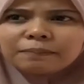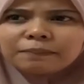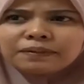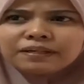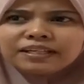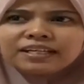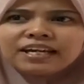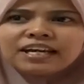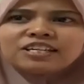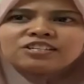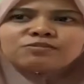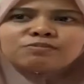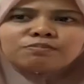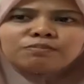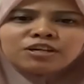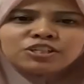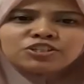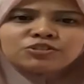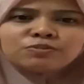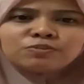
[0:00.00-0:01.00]
has
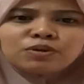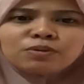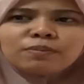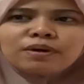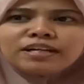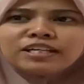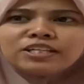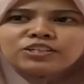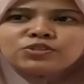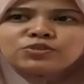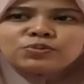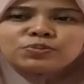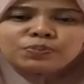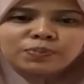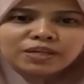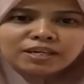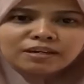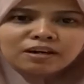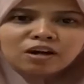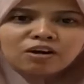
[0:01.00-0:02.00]
much more money to
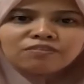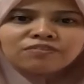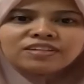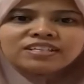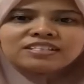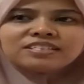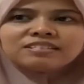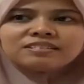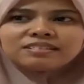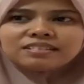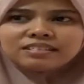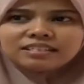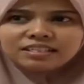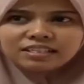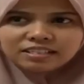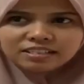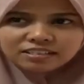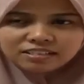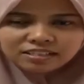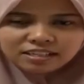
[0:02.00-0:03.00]
pay off
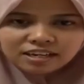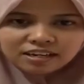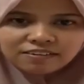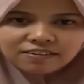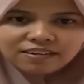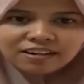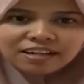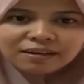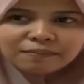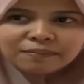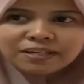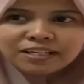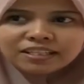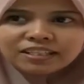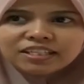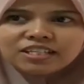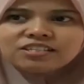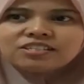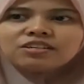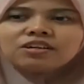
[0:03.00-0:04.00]
its current
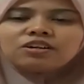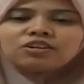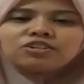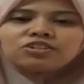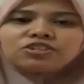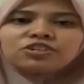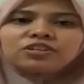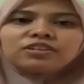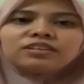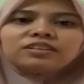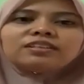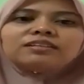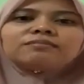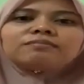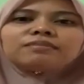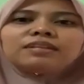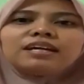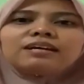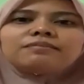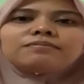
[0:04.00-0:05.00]
liabilities or
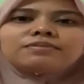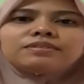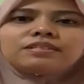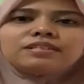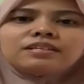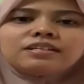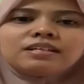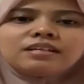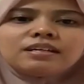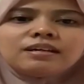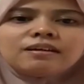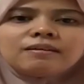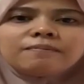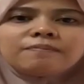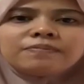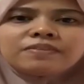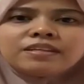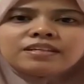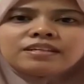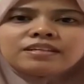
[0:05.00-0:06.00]
short-term debts.
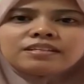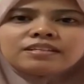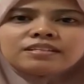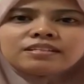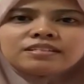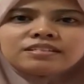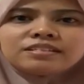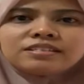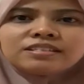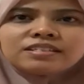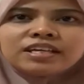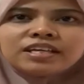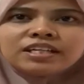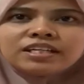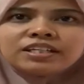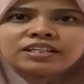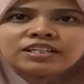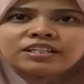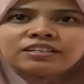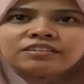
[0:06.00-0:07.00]

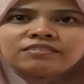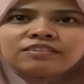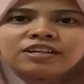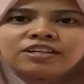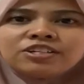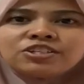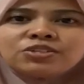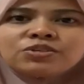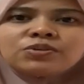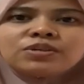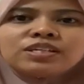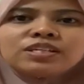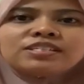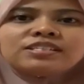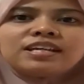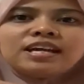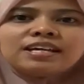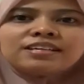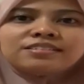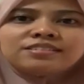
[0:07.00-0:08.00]
Second ratio is
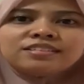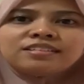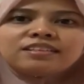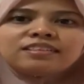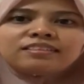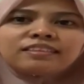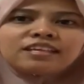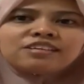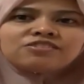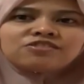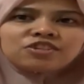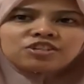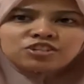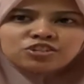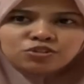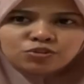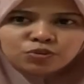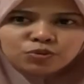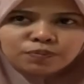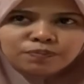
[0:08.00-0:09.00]
acid test
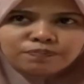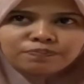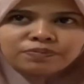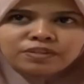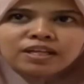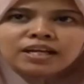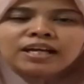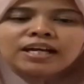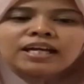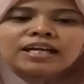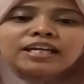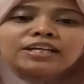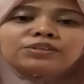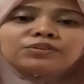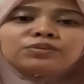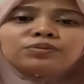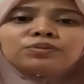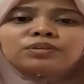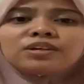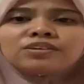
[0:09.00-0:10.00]
ratio. In
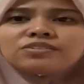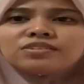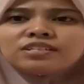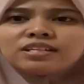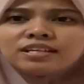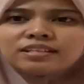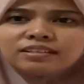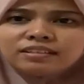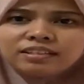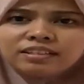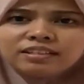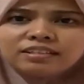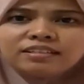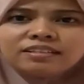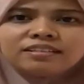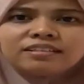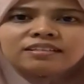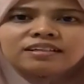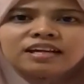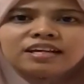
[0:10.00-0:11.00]
2018,
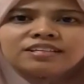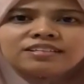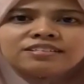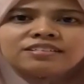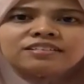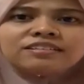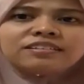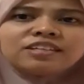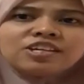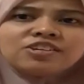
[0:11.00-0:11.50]
the acid test